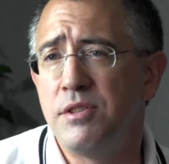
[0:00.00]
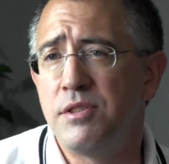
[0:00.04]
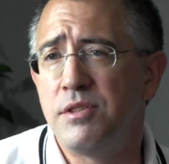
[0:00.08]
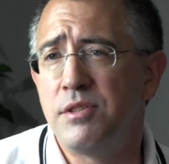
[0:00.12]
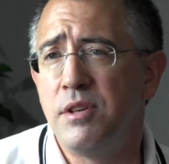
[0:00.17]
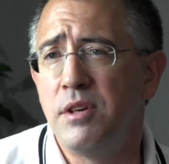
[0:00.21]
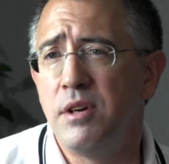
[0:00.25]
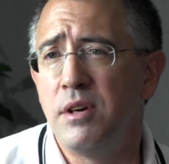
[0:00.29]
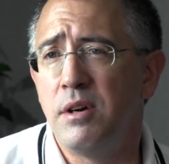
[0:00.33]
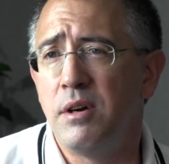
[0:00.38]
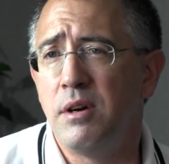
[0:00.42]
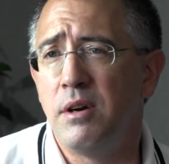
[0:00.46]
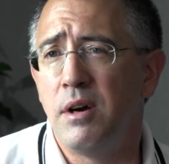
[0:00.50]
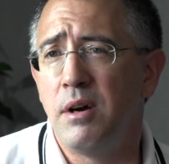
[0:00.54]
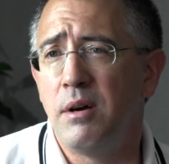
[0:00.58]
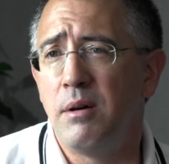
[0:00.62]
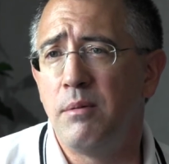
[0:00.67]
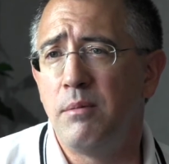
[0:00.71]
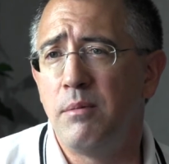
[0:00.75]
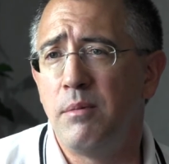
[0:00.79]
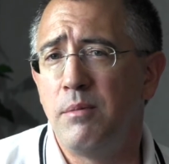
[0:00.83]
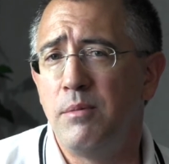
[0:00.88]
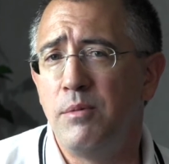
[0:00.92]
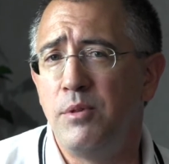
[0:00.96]
is,
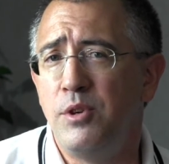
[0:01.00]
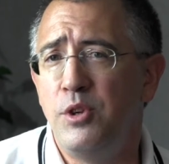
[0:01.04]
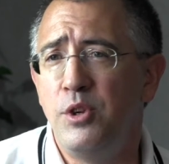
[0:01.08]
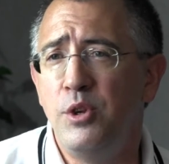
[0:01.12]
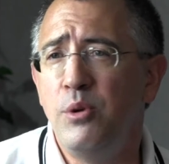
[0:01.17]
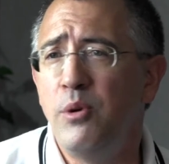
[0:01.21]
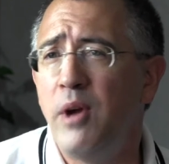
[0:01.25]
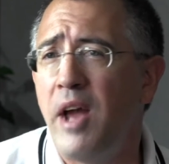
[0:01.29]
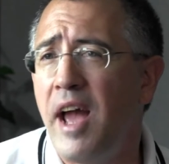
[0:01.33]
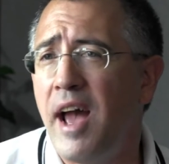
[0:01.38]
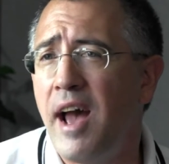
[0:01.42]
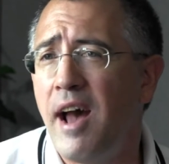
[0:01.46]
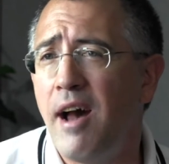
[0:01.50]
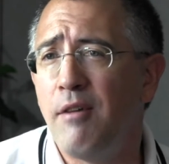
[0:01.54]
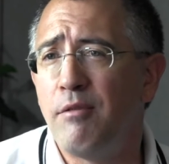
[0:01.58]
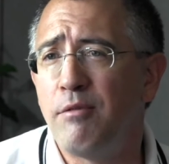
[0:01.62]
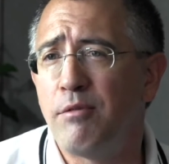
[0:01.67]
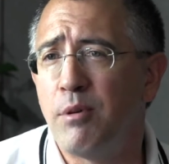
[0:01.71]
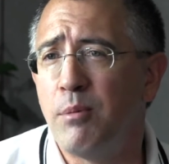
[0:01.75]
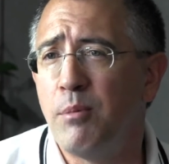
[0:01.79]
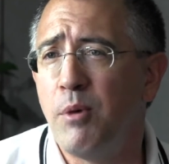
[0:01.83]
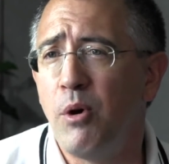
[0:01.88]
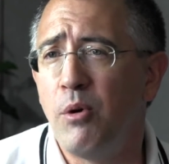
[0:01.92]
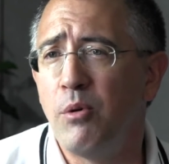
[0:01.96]
do you
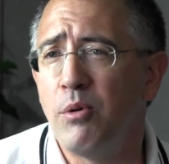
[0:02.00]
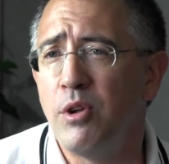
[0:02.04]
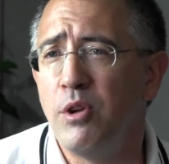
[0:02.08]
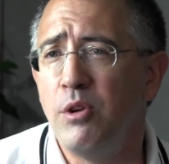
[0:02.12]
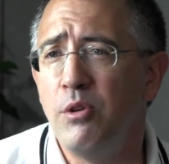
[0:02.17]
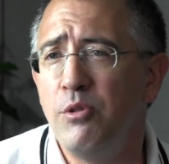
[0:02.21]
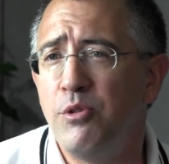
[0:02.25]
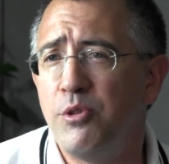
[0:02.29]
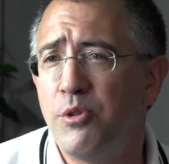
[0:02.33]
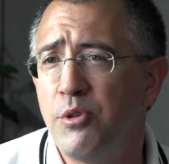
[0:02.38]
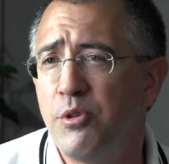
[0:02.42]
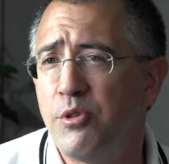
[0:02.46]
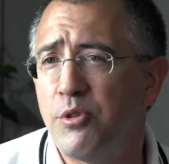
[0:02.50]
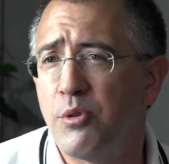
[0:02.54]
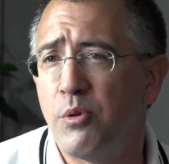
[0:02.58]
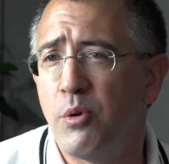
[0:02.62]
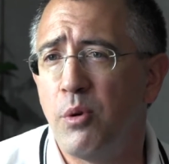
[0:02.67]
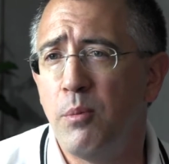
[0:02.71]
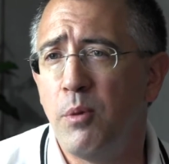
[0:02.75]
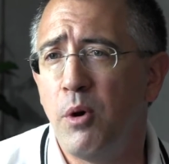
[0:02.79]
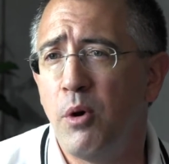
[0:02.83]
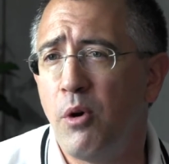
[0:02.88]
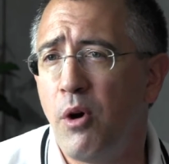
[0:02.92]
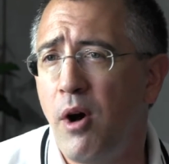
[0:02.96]
have remote users
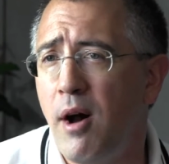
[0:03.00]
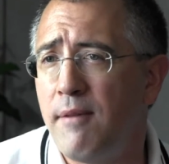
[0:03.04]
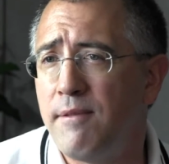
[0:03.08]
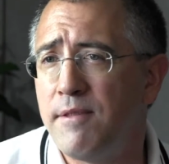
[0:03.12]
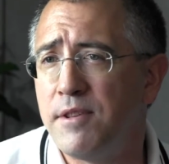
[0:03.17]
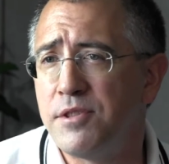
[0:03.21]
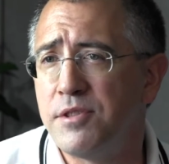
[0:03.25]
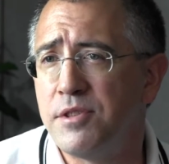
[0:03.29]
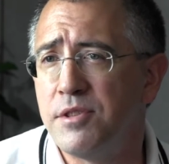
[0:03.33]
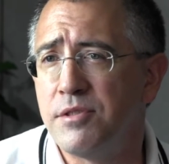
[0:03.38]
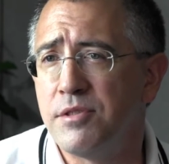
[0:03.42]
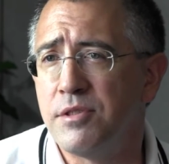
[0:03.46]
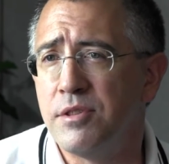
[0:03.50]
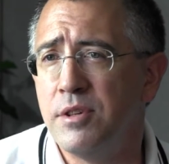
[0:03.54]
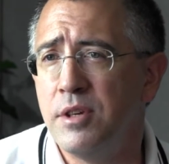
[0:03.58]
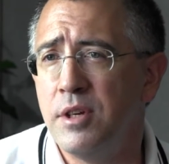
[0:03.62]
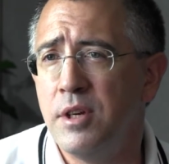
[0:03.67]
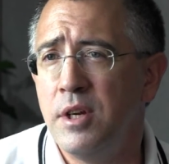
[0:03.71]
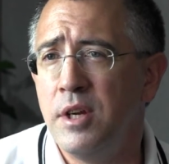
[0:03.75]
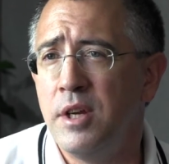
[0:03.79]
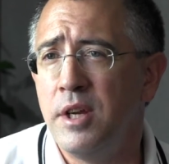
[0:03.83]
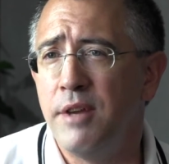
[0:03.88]
or remote offices?